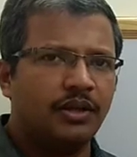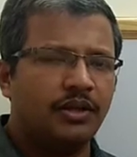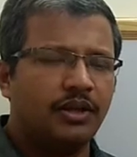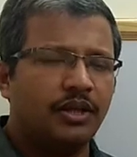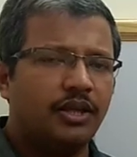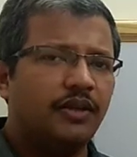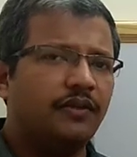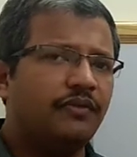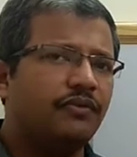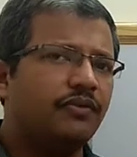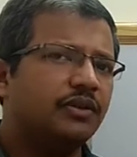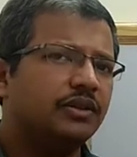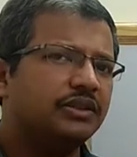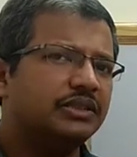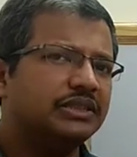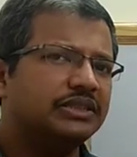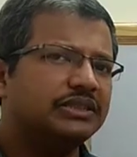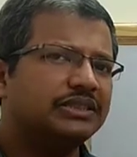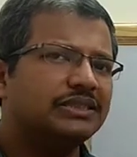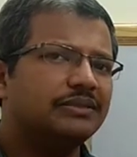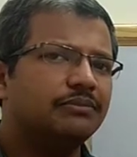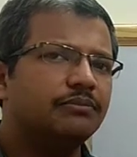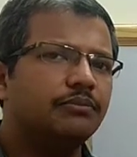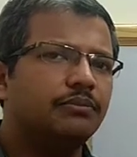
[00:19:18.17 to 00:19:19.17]
If you are
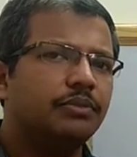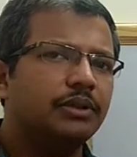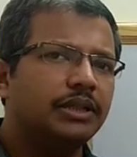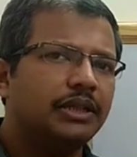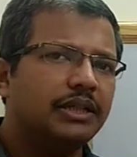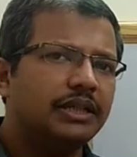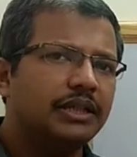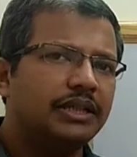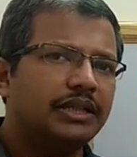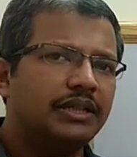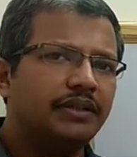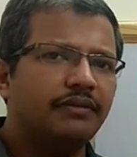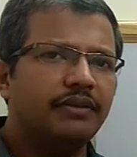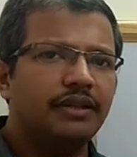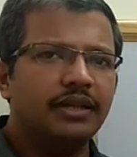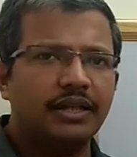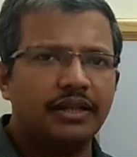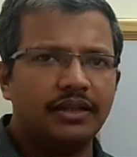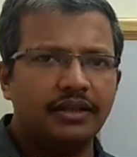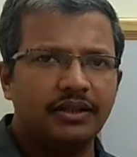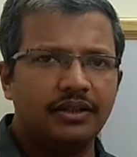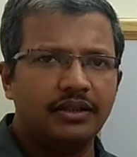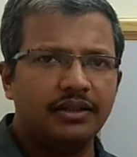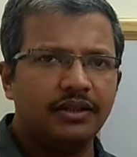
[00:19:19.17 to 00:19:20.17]
just simply leaving
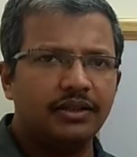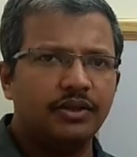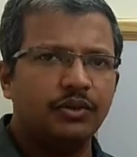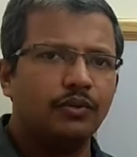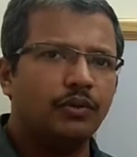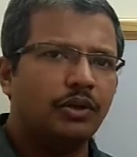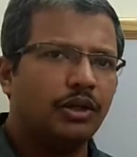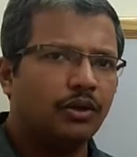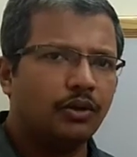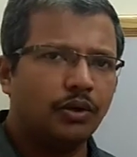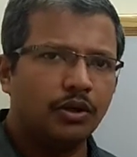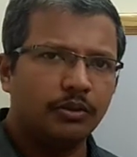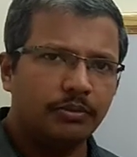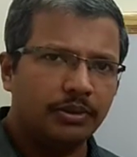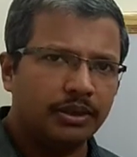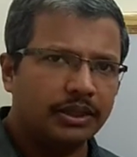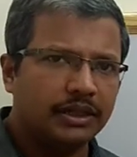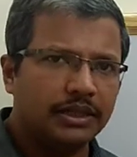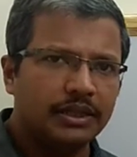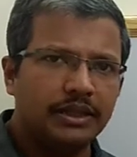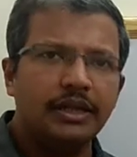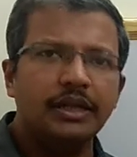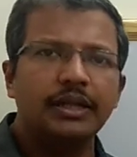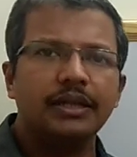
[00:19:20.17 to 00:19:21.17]
it there, you will not be
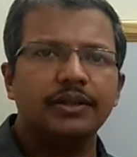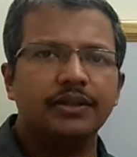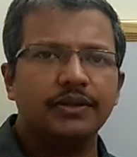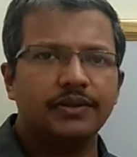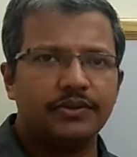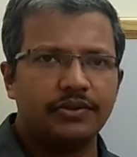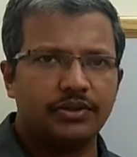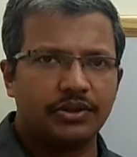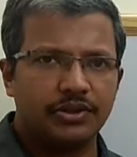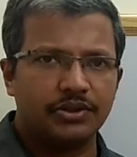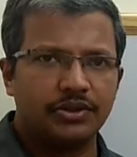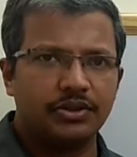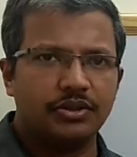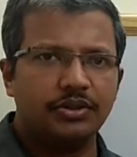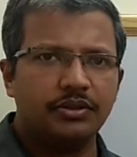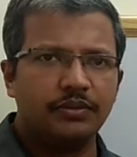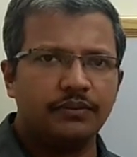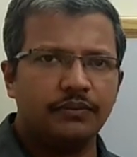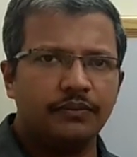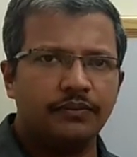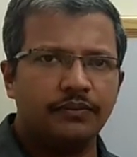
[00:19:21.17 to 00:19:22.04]
learning the structure.